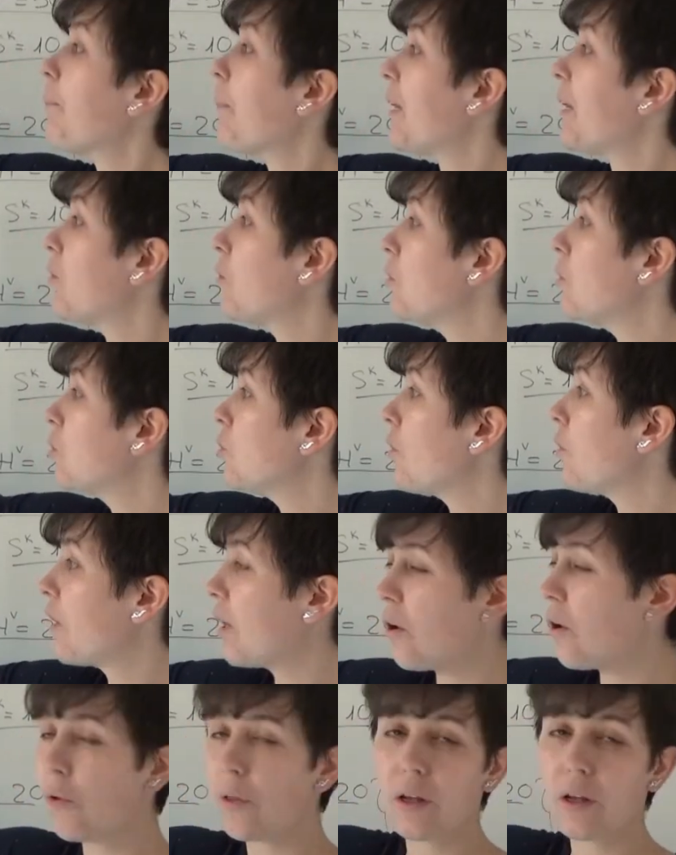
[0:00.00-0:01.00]
but also
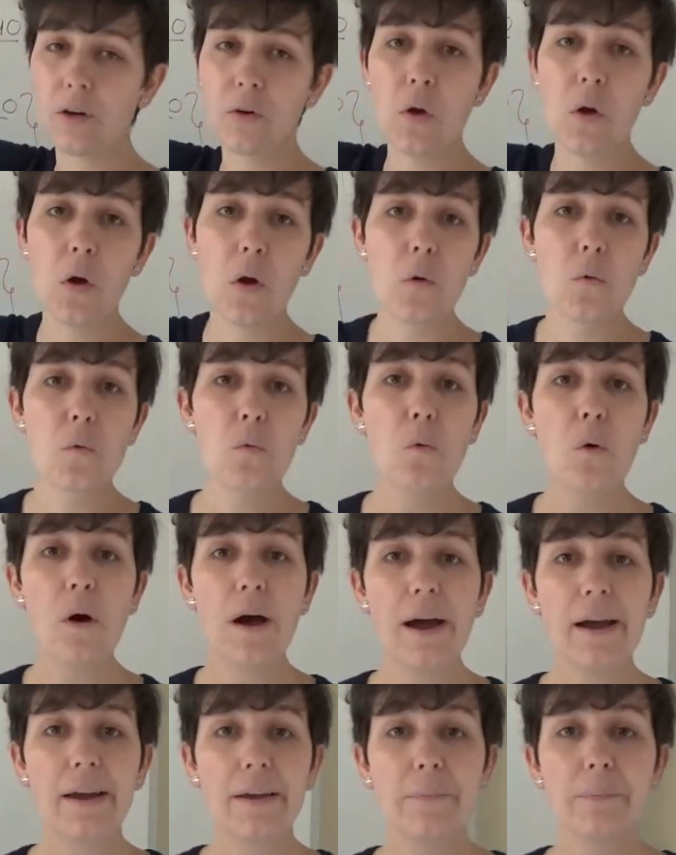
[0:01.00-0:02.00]
the other.
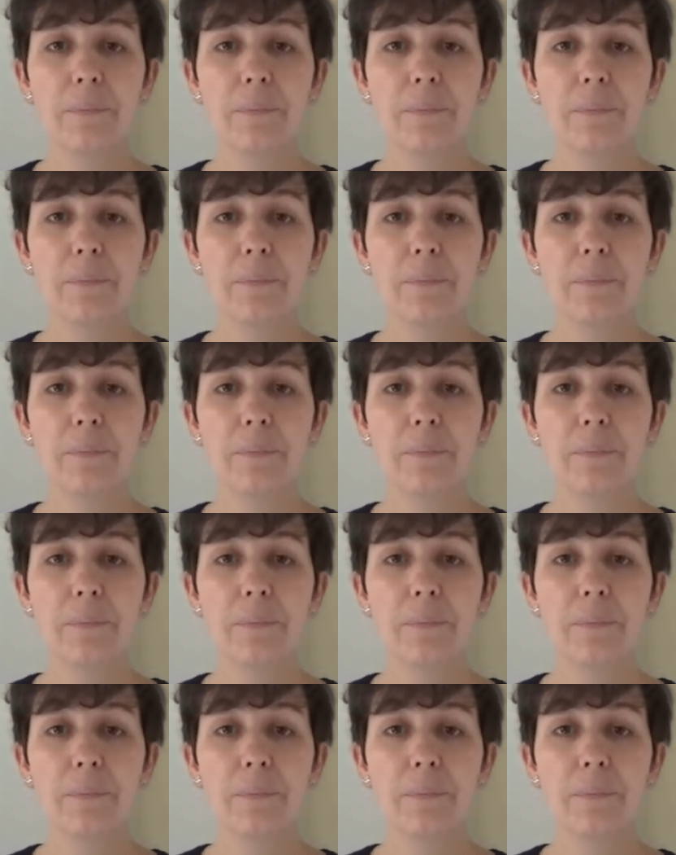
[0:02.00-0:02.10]
Why?